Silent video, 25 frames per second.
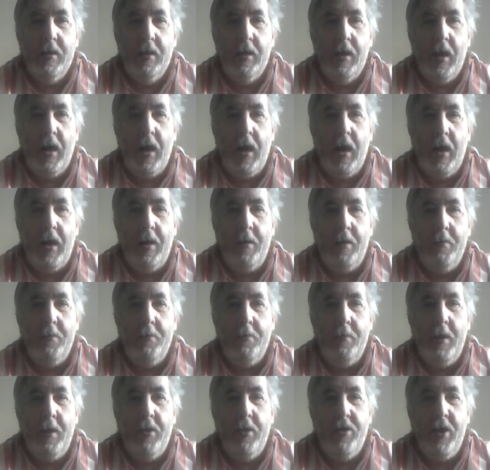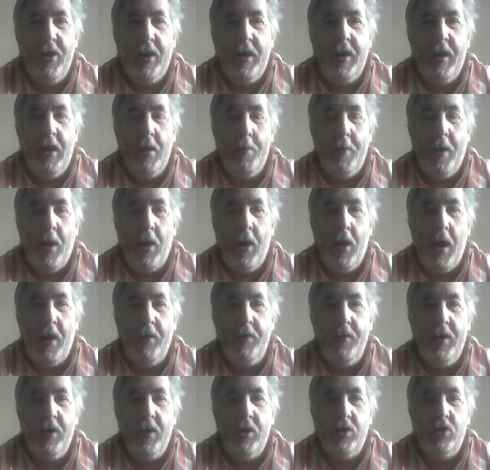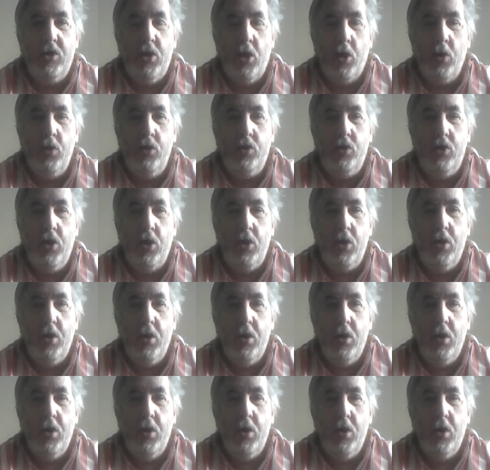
I've been thinking about having a solution